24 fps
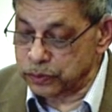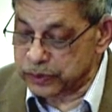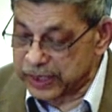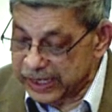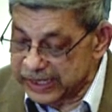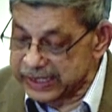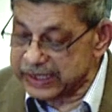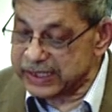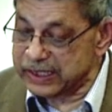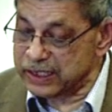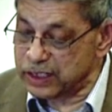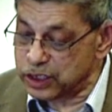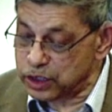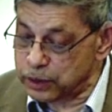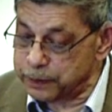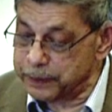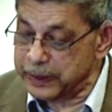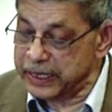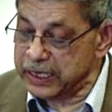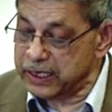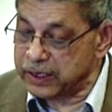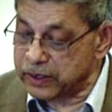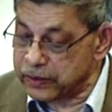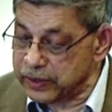write and
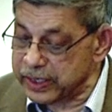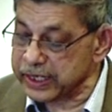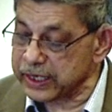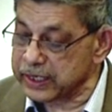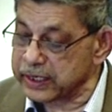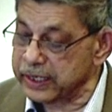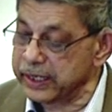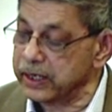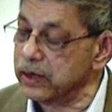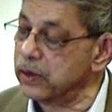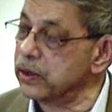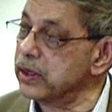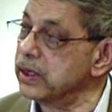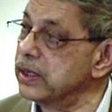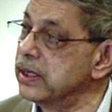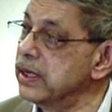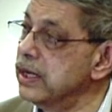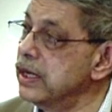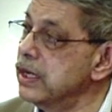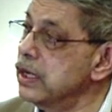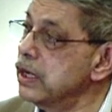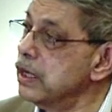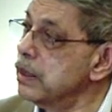speak critically on